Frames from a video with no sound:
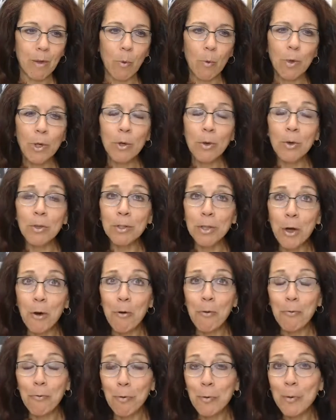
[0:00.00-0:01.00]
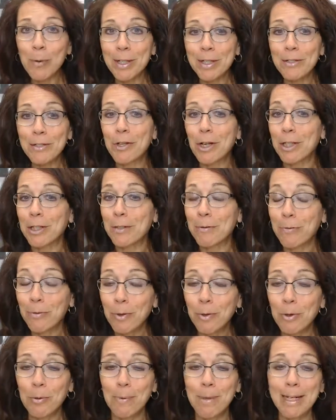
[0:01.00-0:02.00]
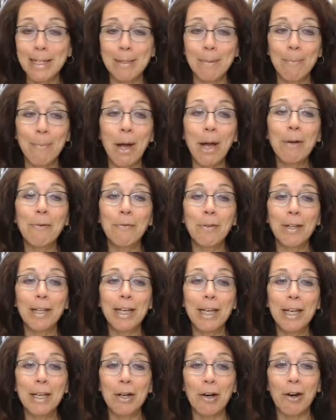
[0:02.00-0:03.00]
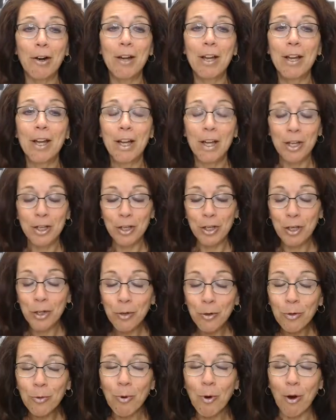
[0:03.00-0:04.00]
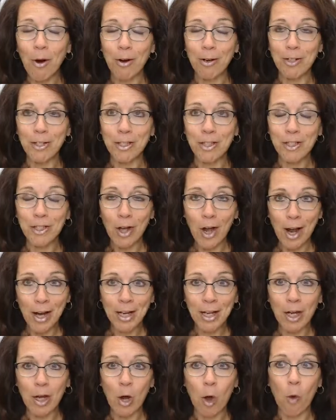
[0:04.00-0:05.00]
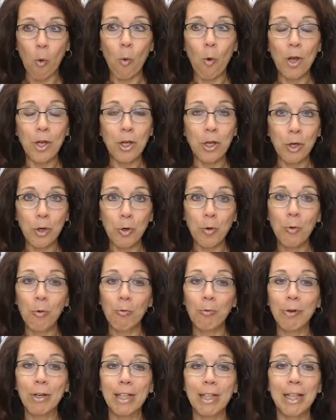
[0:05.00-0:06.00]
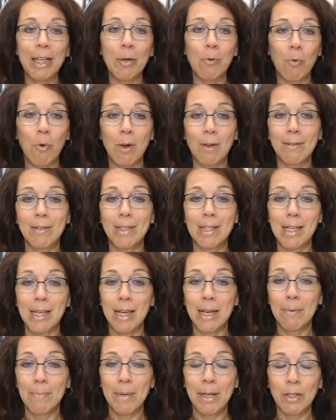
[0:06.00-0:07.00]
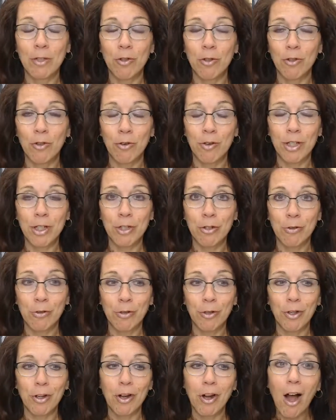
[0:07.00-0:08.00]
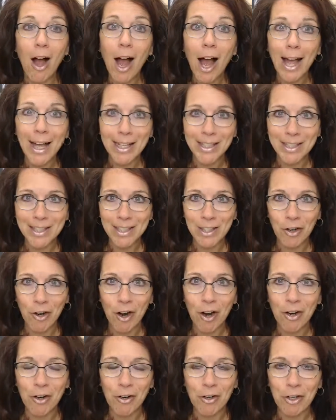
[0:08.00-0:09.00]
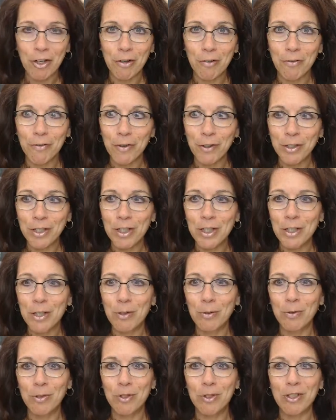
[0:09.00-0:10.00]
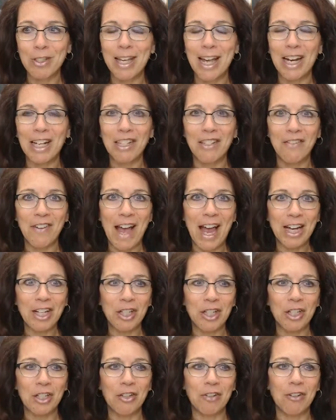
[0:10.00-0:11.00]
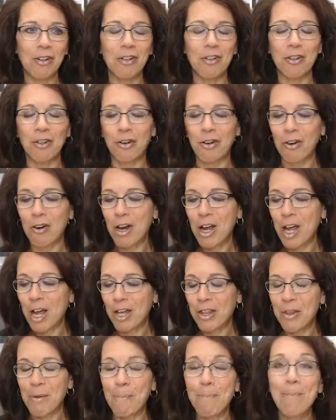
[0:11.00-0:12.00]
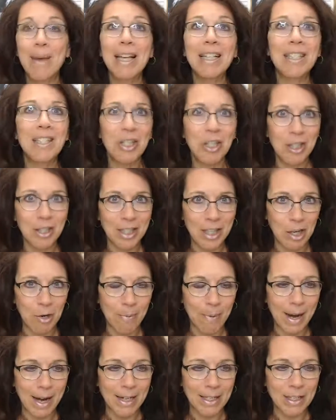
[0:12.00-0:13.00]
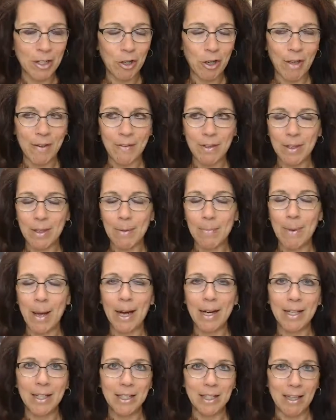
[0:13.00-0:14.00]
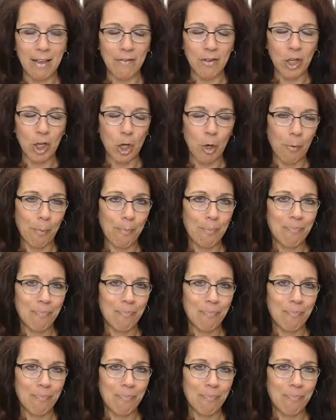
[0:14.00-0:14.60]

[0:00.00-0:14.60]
we all know food is just food, but as a mindful eater, you are deciding what you really want to eat based on your internal guides, your hunger, your fullness cues, your satisfaction, the messages that the body is giving you.